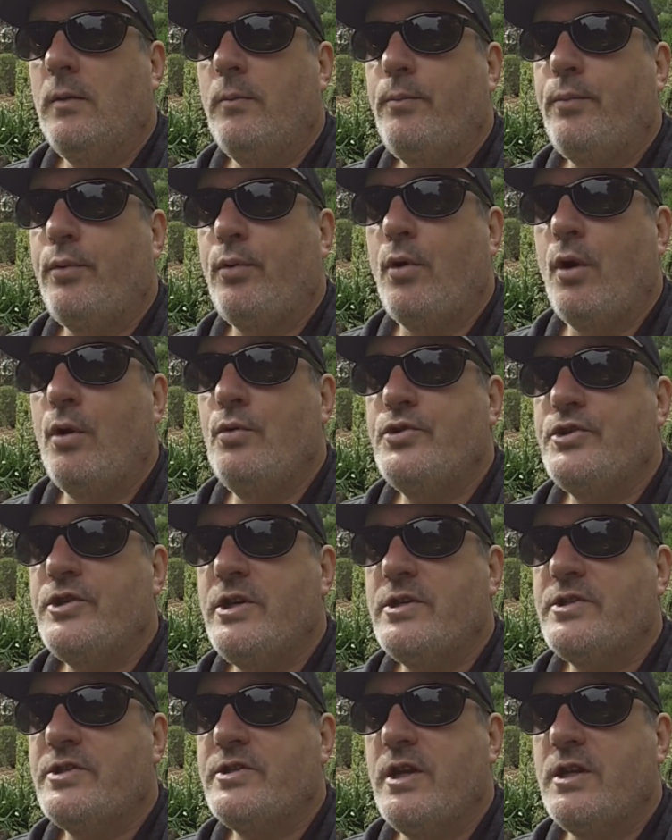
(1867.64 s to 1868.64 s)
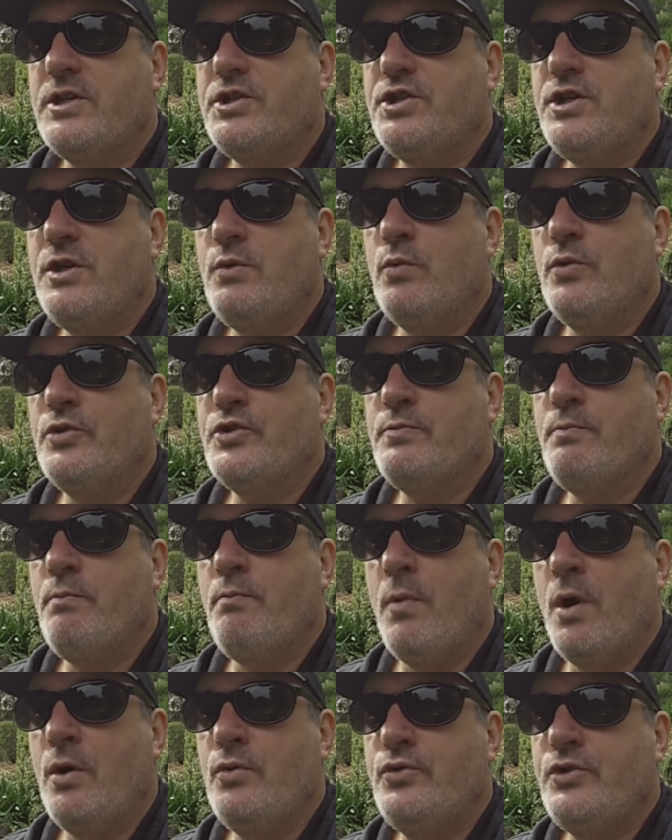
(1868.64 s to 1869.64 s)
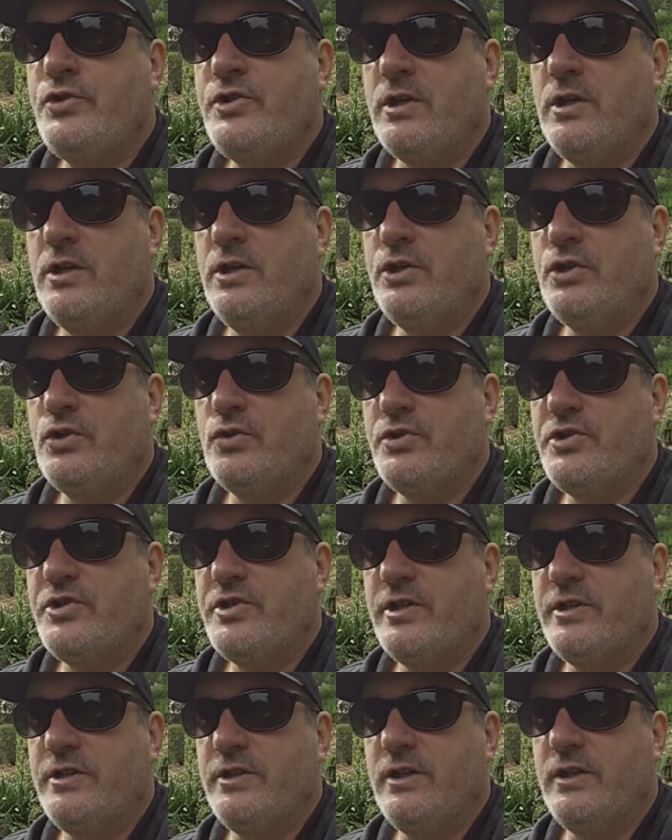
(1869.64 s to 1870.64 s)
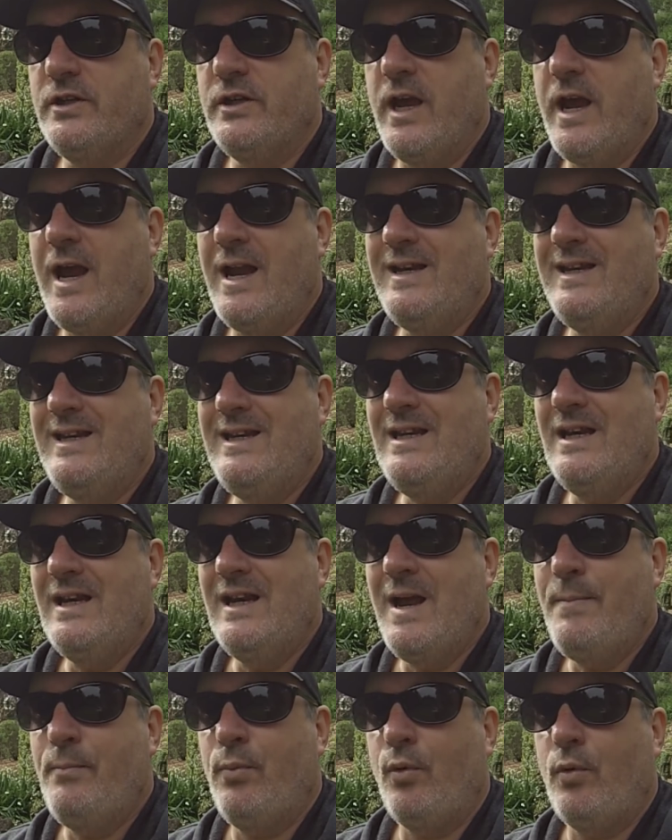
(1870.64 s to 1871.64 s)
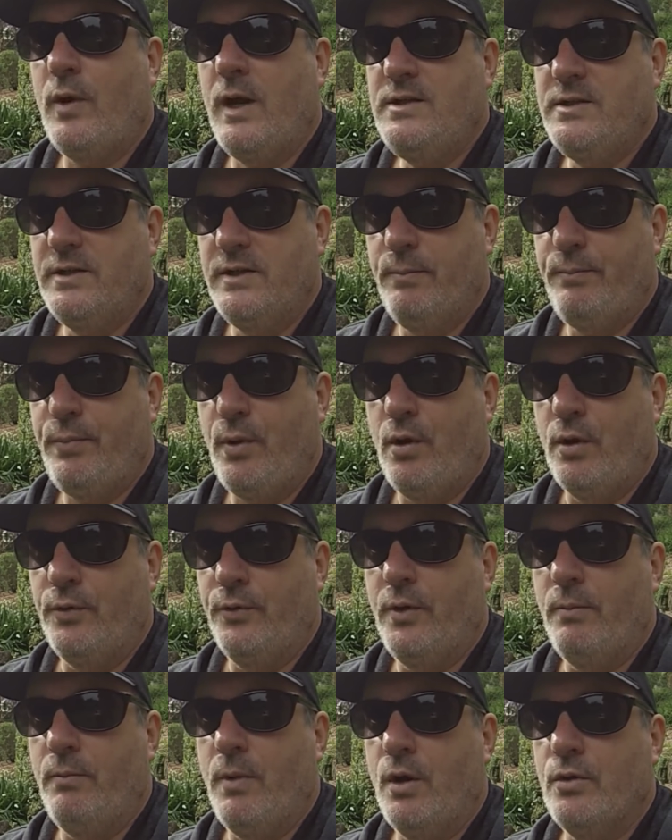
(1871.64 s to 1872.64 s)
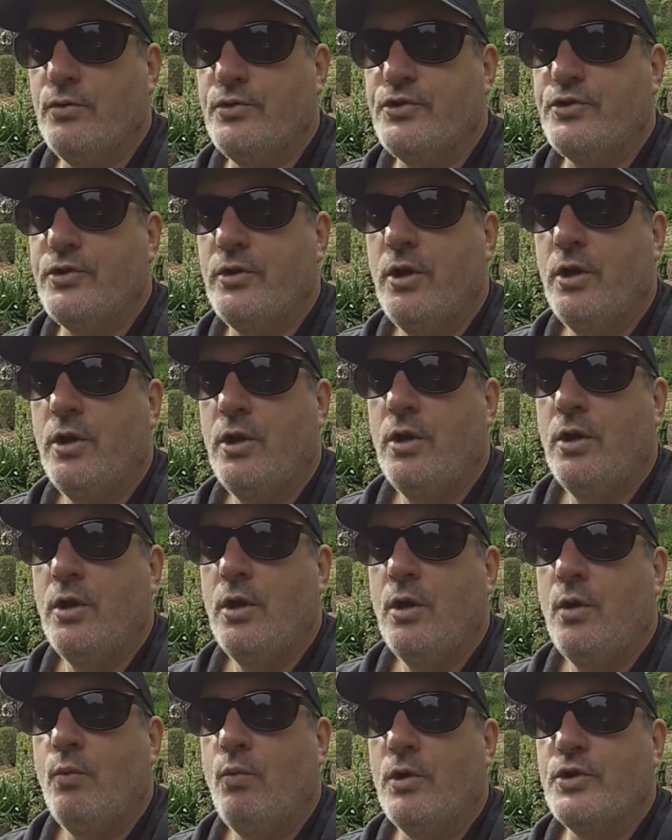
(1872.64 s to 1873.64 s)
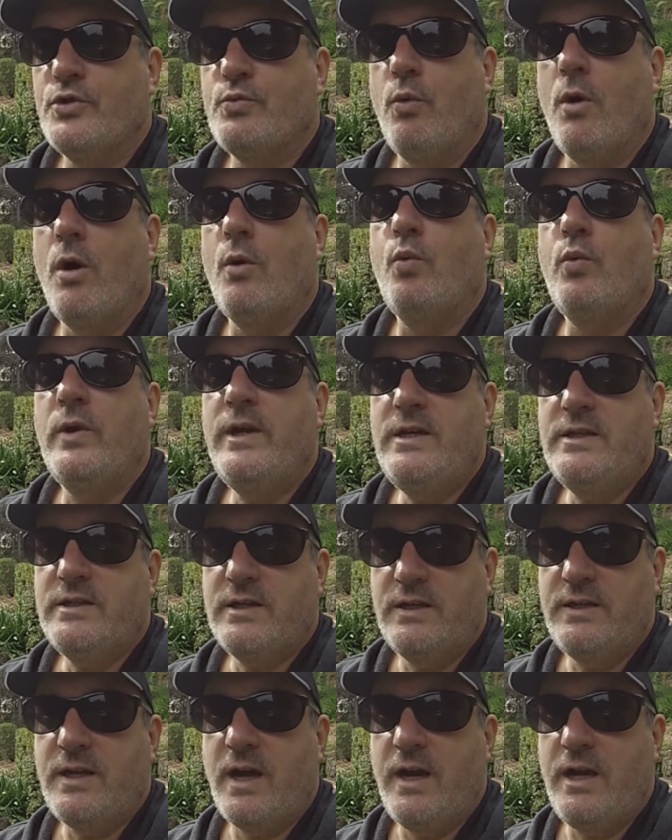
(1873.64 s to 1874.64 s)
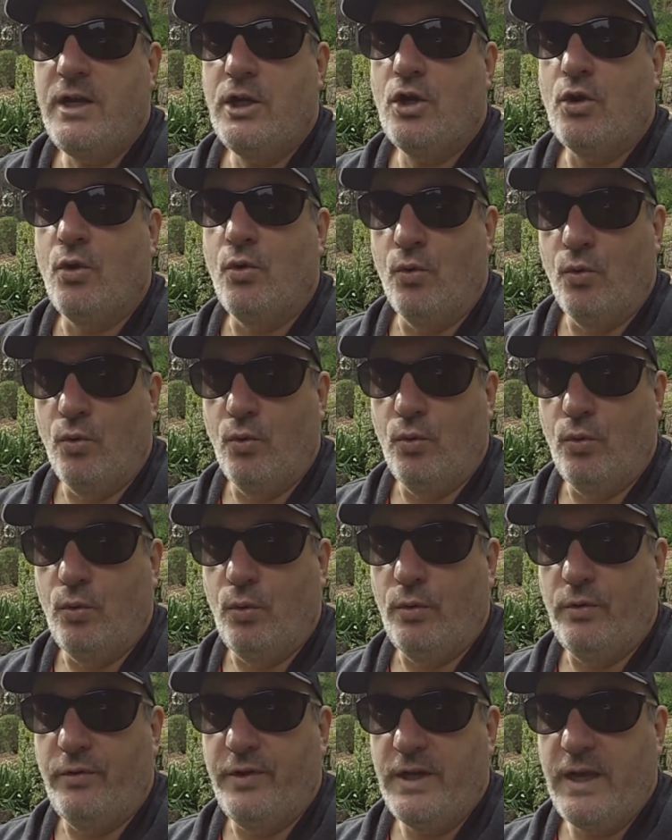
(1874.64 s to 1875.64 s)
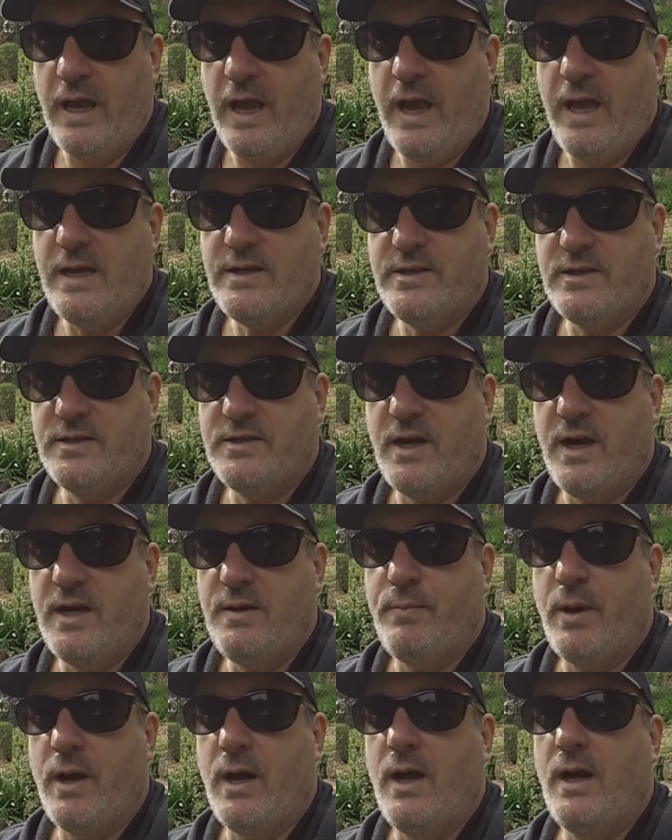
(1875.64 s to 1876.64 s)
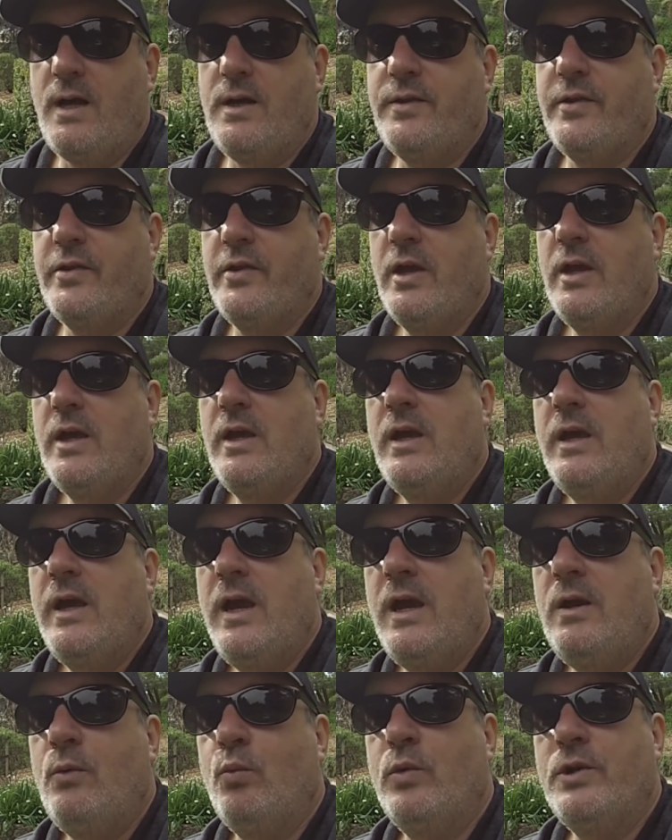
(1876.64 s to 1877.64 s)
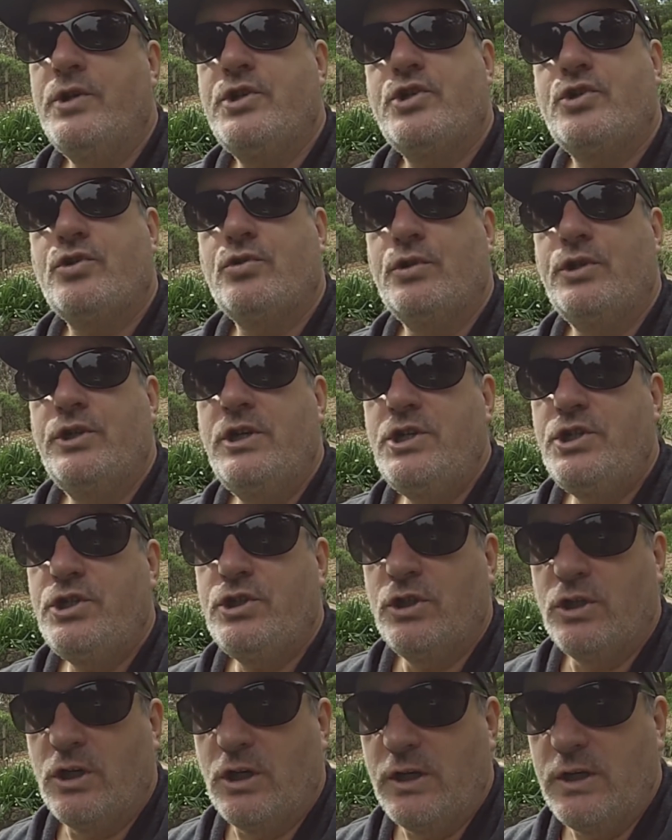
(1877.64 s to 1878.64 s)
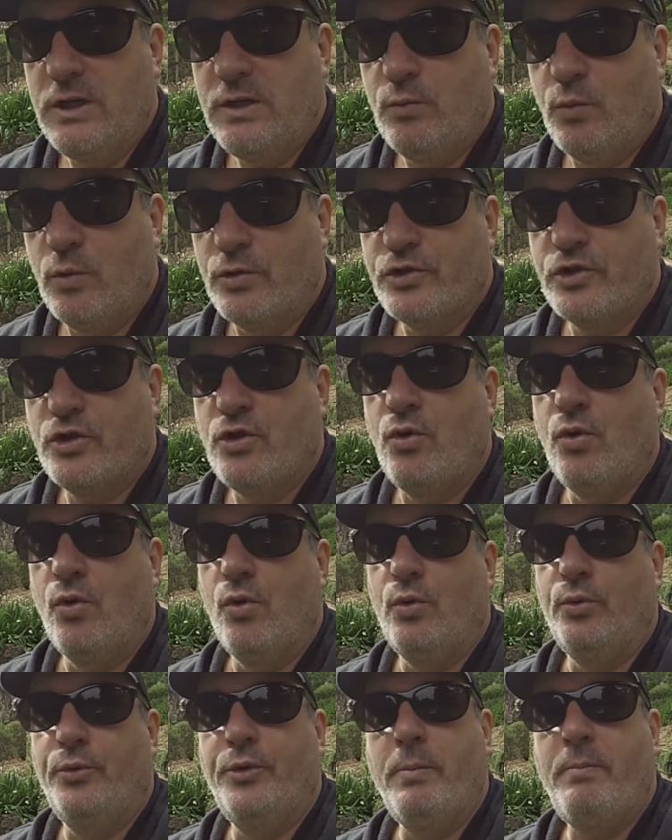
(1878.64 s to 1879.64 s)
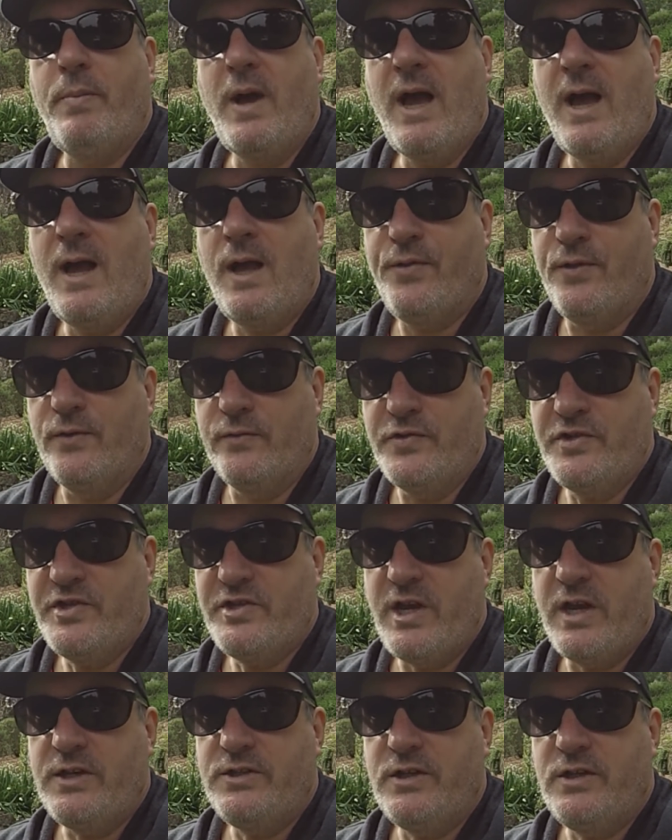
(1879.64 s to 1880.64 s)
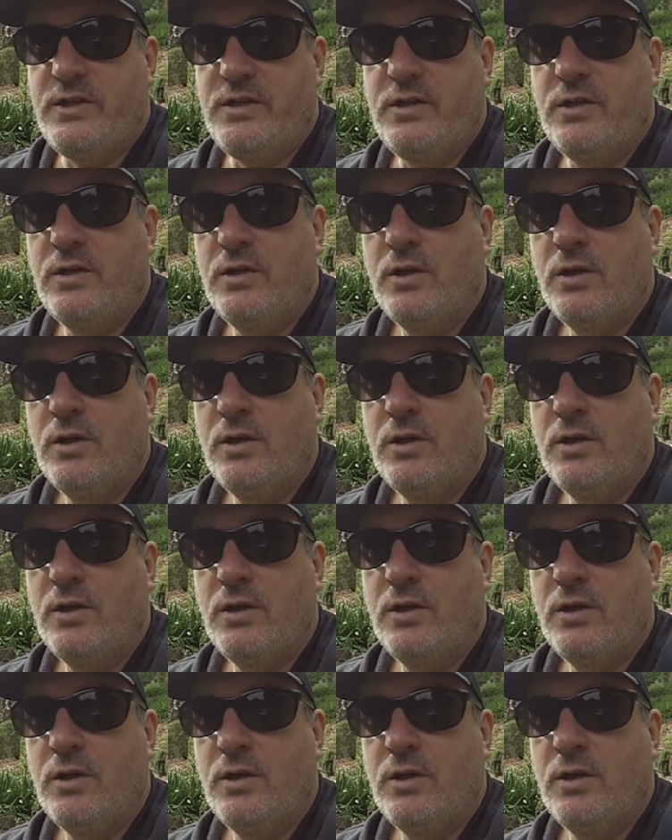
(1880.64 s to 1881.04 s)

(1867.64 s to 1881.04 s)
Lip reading: process that she was most interested in and elaborated upon the most was what we today call the acetate path, and which traditionally was called the path of Saturn